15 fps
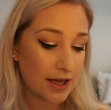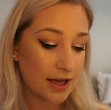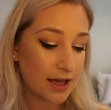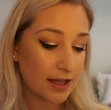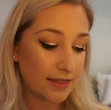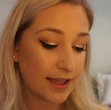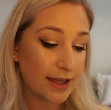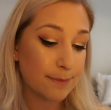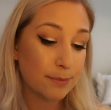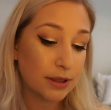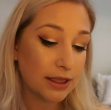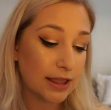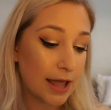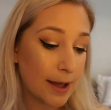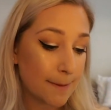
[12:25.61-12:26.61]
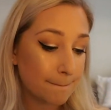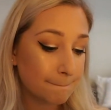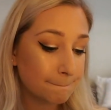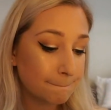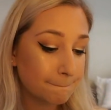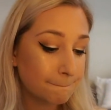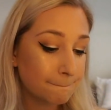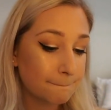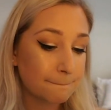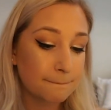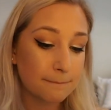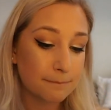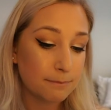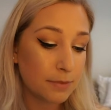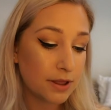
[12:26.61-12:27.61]
like plum
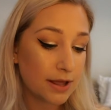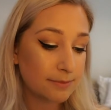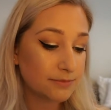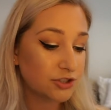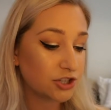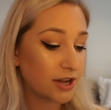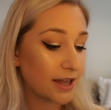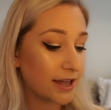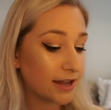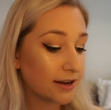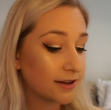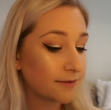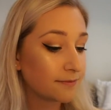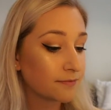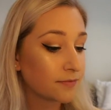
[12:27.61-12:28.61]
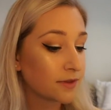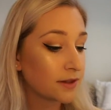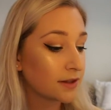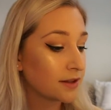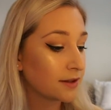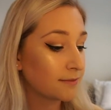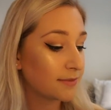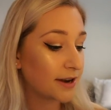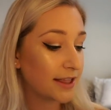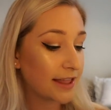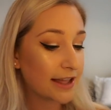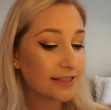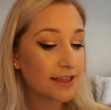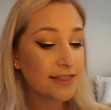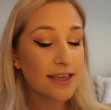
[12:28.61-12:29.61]
shade. But I
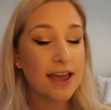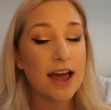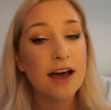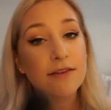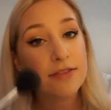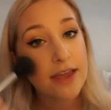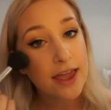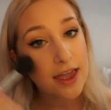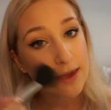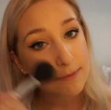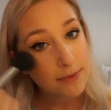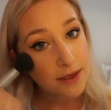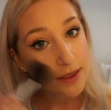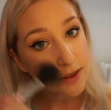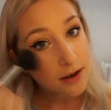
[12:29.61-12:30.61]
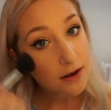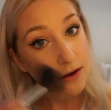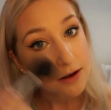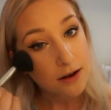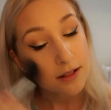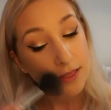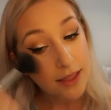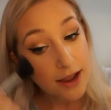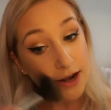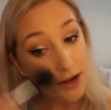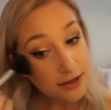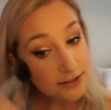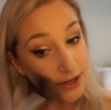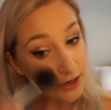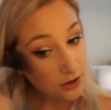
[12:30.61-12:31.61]
like that they have the ambient
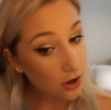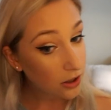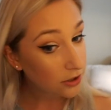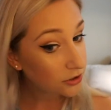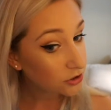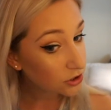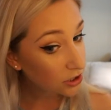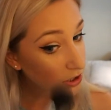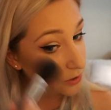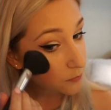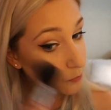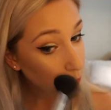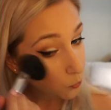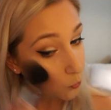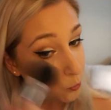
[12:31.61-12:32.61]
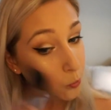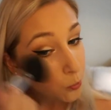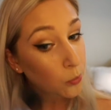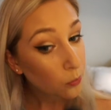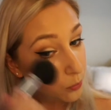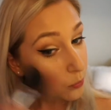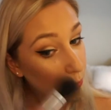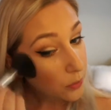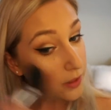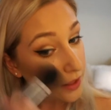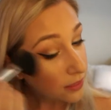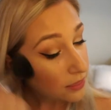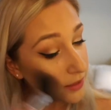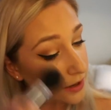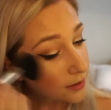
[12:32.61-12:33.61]
lighting technology
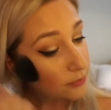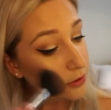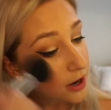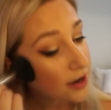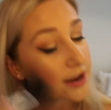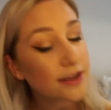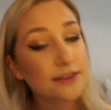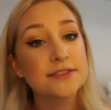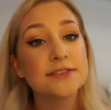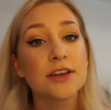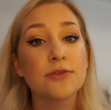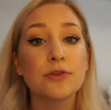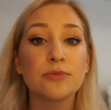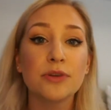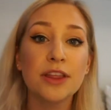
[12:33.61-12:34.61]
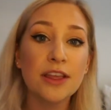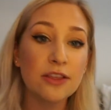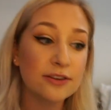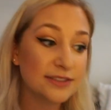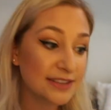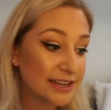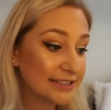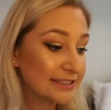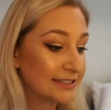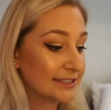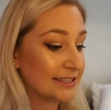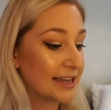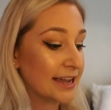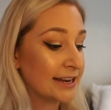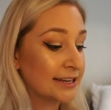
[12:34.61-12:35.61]
in their products, so it really looks like
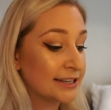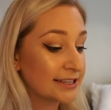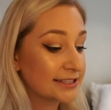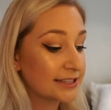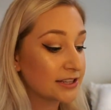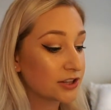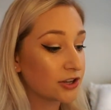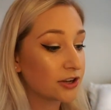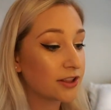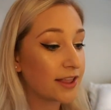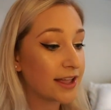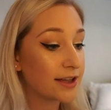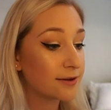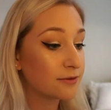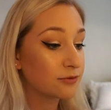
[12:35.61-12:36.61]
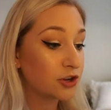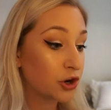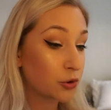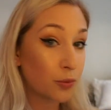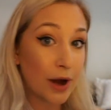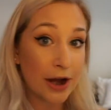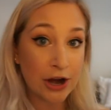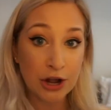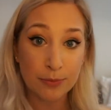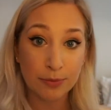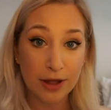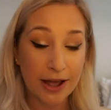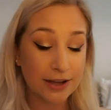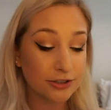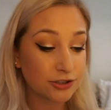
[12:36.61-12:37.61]
skin. It doesn't look like you're wearing a
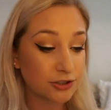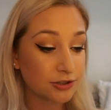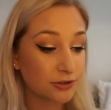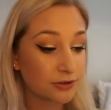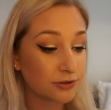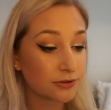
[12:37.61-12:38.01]
blush.